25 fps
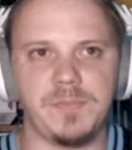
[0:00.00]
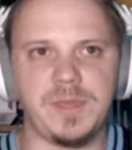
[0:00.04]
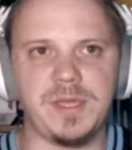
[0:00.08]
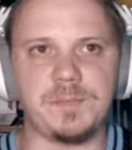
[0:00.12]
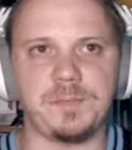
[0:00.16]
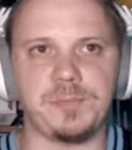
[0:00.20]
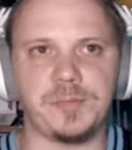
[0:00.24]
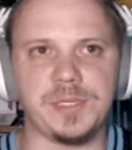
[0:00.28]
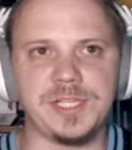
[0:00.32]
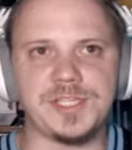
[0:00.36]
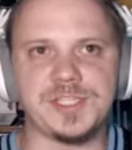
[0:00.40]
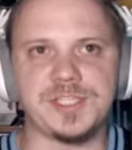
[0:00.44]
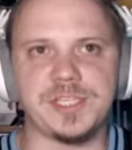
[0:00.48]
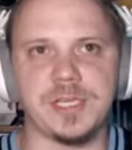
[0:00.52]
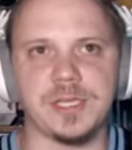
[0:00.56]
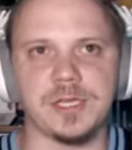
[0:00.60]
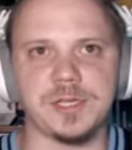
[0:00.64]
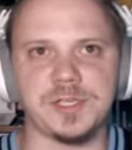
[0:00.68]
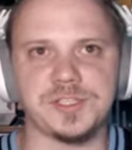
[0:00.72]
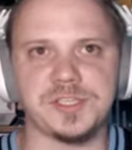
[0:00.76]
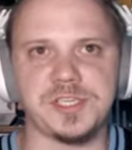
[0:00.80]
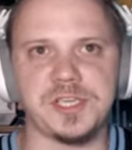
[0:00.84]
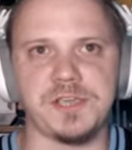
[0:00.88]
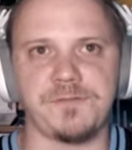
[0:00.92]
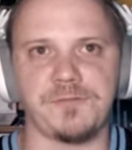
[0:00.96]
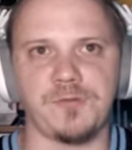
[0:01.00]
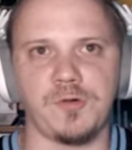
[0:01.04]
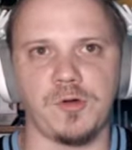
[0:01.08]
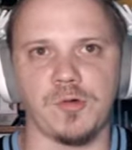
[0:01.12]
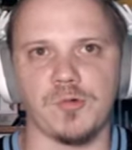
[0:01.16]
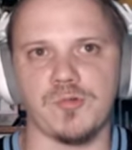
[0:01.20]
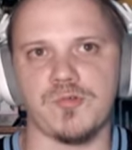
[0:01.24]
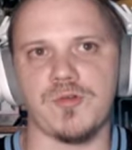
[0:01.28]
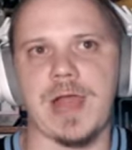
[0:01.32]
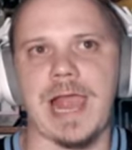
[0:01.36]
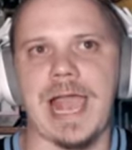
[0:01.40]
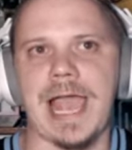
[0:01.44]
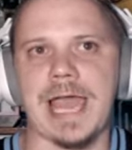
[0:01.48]
Mid-blitz here, see if we'll
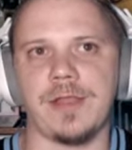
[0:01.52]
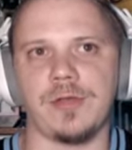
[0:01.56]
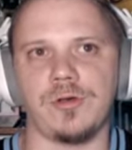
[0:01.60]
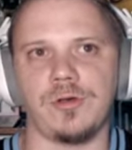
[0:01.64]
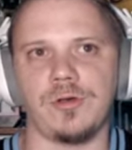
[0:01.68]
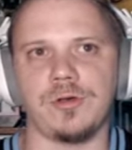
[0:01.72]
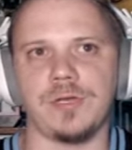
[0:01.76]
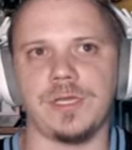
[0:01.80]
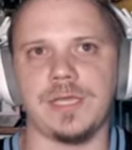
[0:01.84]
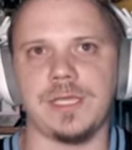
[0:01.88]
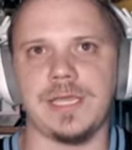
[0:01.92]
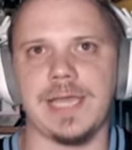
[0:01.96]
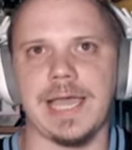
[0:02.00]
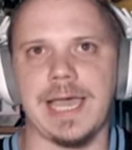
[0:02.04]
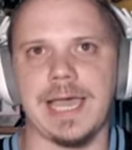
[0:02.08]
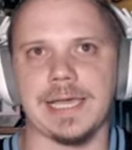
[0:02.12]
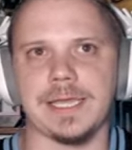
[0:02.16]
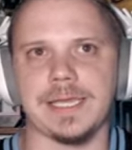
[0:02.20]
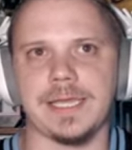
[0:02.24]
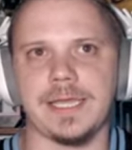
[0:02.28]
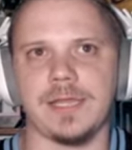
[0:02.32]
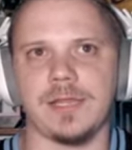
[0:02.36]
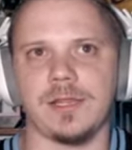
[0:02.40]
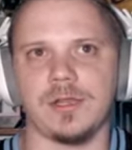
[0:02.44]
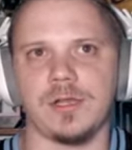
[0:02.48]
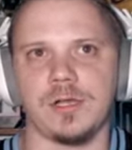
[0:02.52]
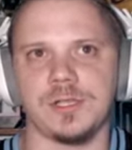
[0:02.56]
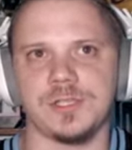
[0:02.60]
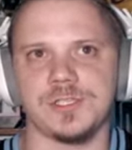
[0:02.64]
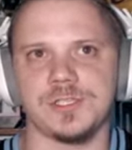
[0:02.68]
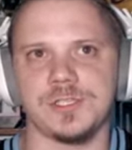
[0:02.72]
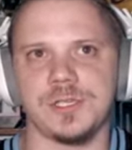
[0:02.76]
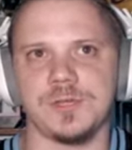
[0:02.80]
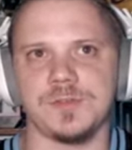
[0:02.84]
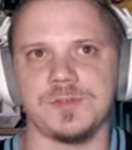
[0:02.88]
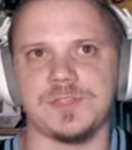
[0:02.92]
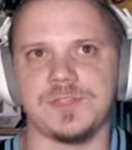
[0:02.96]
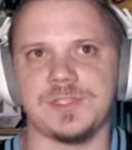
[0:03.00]
rattle Yakin and
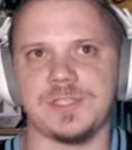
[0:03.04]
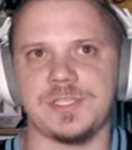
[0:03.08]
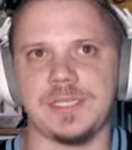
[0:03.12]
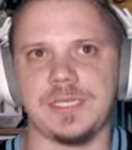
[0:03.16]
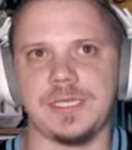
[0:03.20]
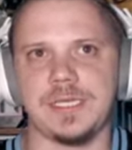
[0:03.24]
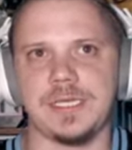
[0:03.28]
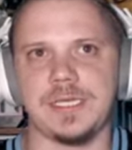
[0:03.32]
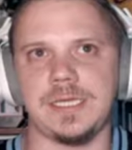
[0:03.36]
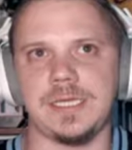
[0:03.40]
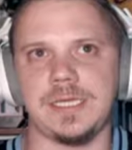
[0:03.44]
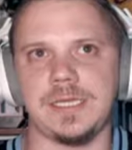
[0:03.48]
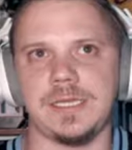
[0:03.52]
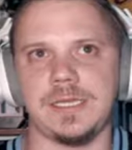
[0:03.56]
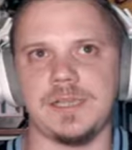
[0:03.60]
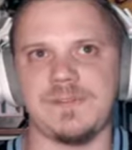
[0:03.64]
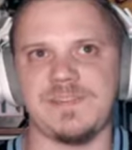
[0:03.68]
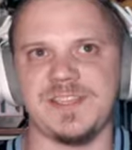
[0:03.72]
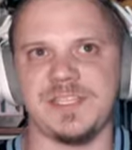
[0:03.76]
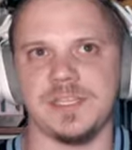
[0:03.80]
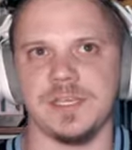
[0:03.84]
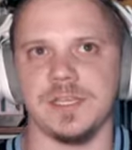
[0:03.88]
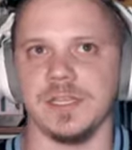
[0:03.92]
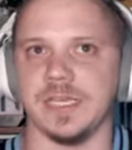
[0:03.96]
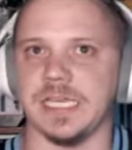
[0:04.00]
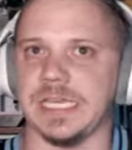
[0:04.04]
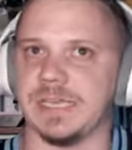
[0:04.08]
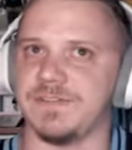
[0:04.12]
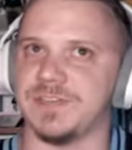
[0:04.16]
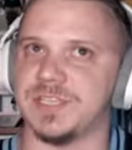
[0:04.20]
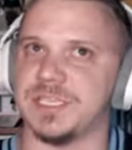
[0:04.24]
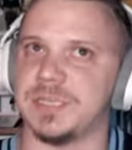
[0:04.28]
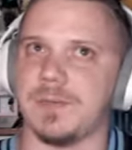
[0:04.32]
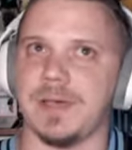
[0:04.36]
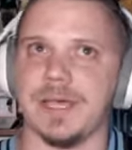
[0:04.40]
also see if he's going to give it to